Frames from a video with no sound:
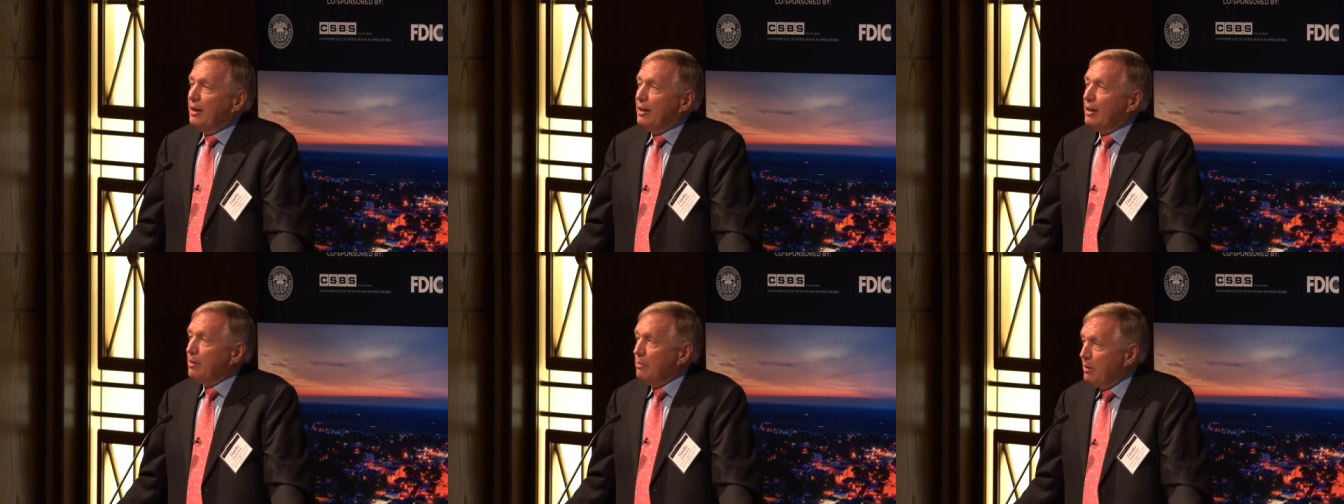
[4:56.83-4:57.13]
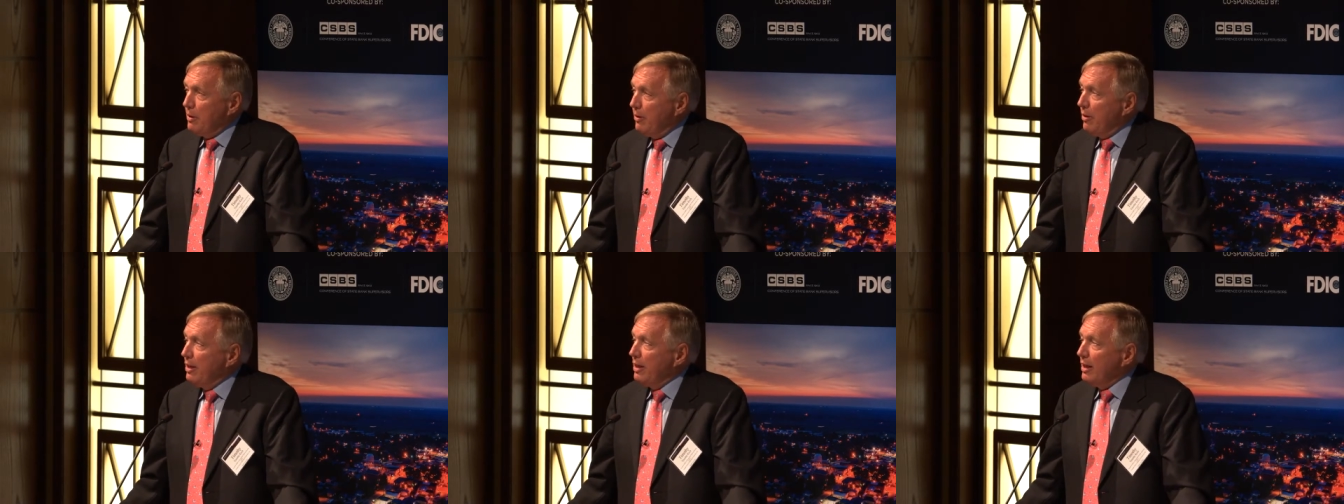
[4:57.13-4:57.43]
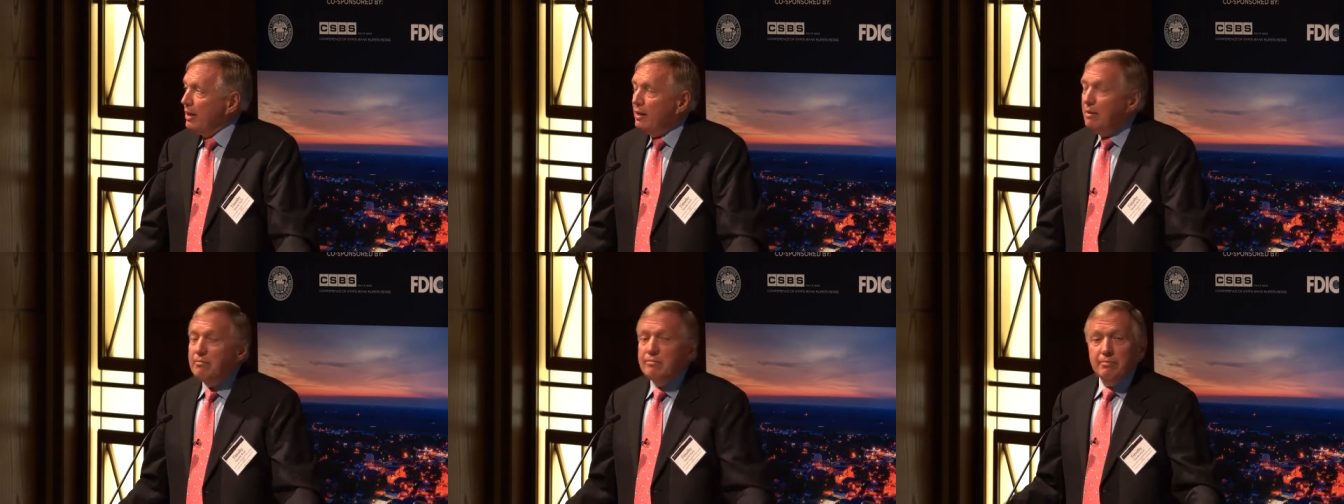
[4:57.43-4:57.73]

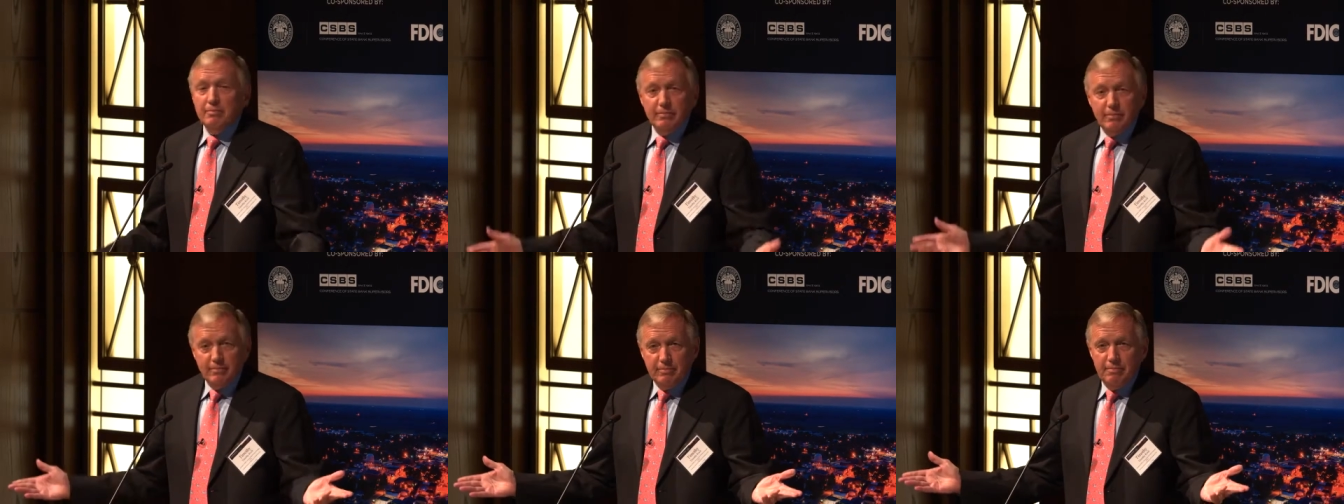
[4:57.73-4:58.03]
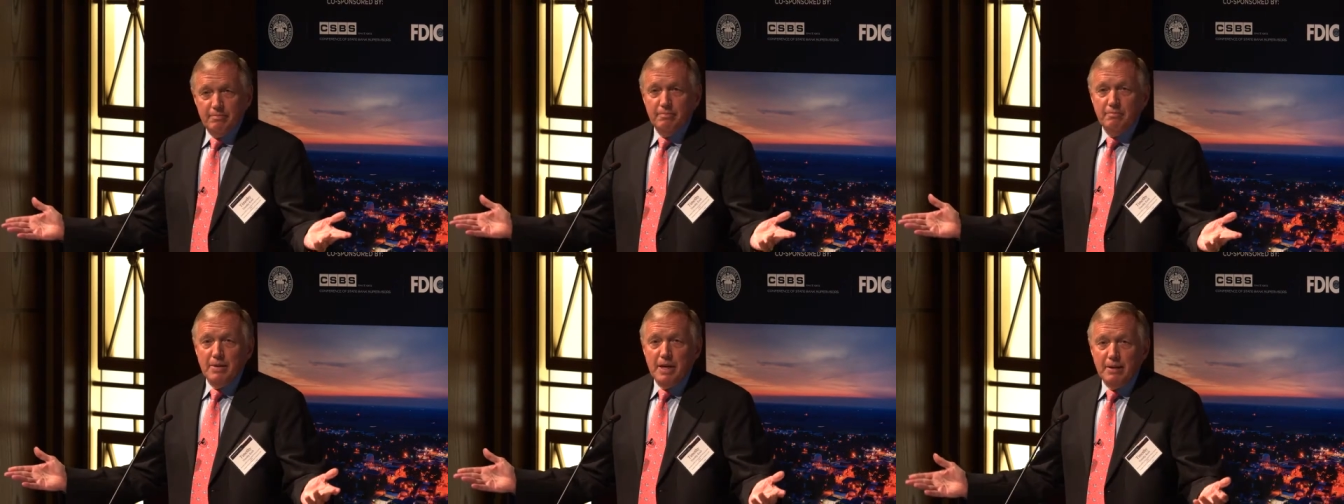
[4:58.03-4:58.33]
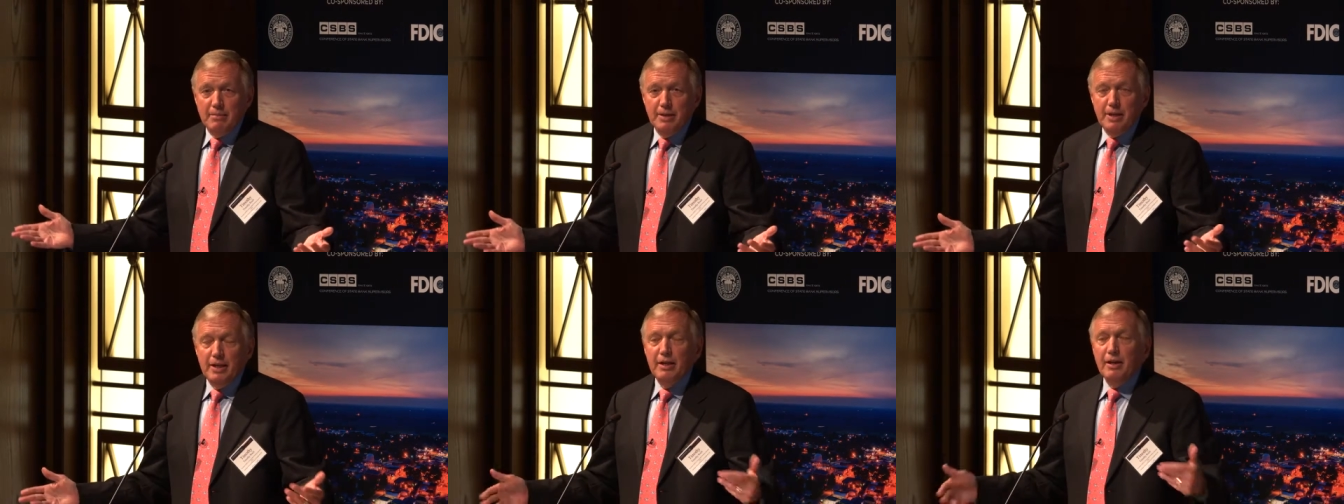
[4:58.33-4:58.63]
community,
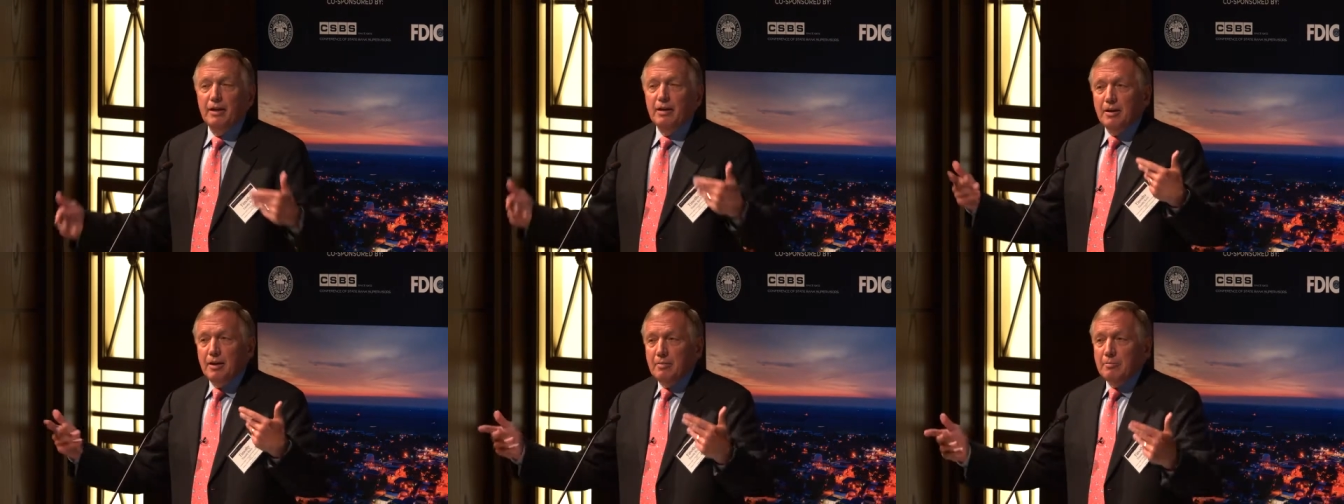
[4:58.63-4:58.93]
maybe,